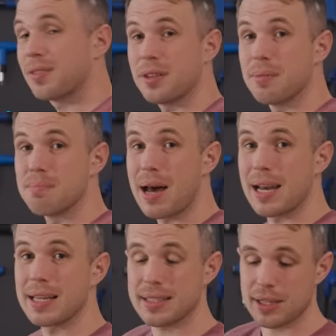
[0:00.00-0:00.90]
than the
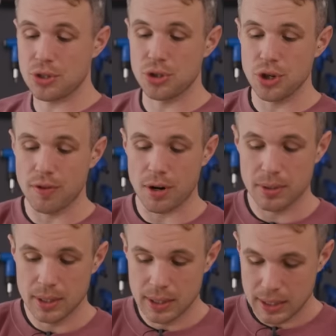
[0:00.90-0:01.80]
Mallet Enduro,
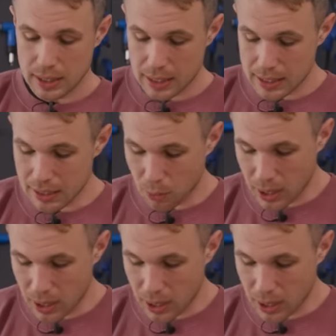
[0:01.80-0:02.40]
and it